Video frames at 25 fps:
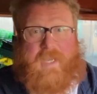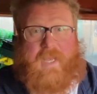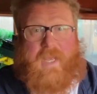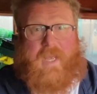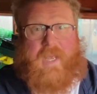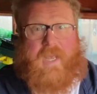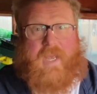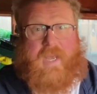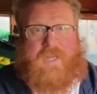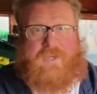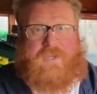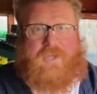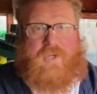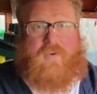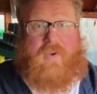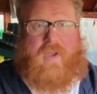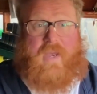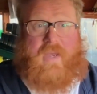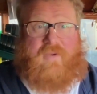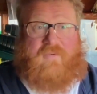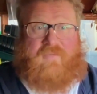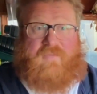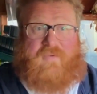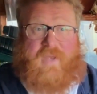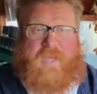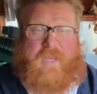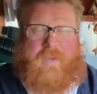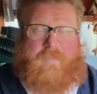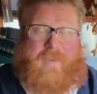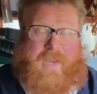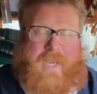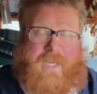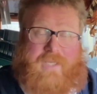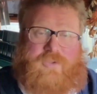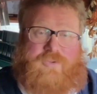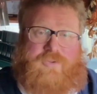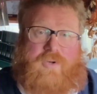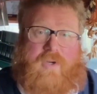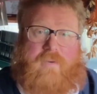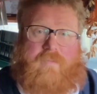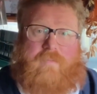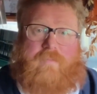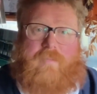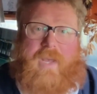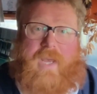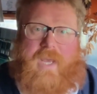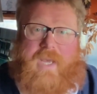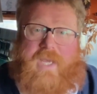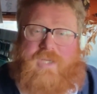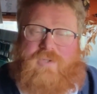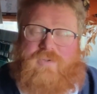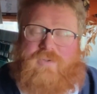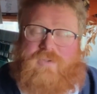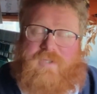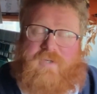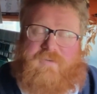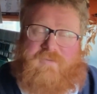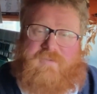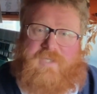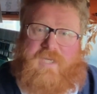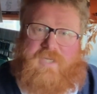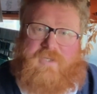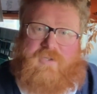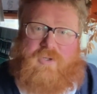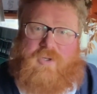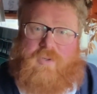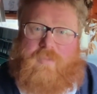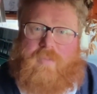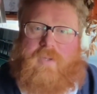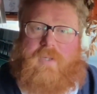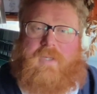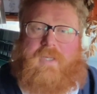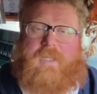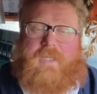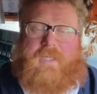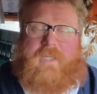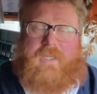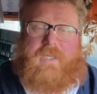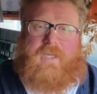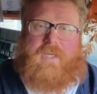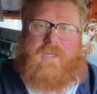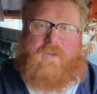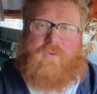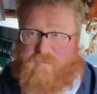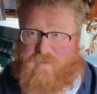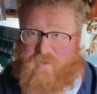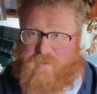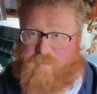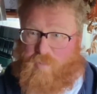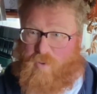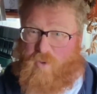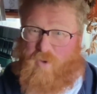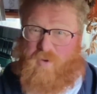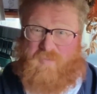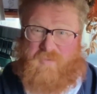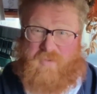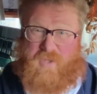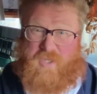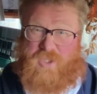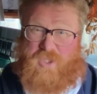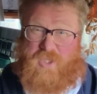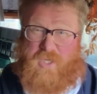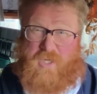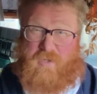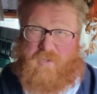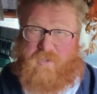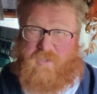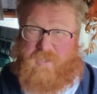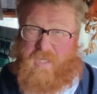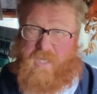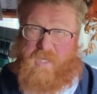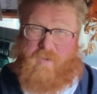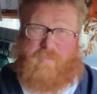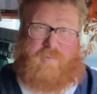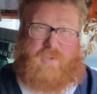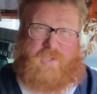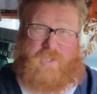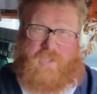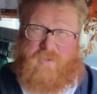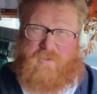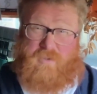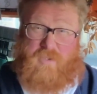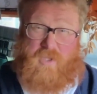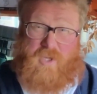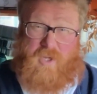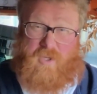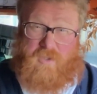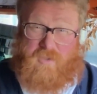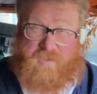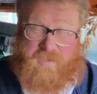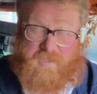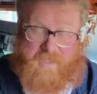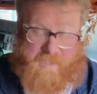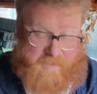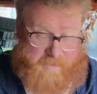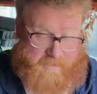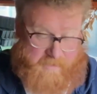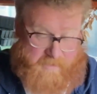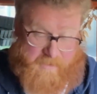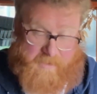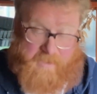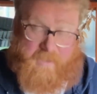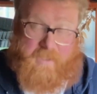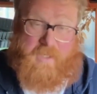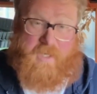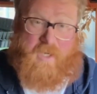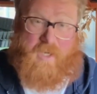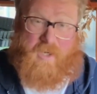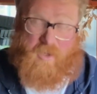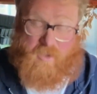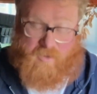I do have a Patreon page which I've set up, support for the channel to help produce the content, and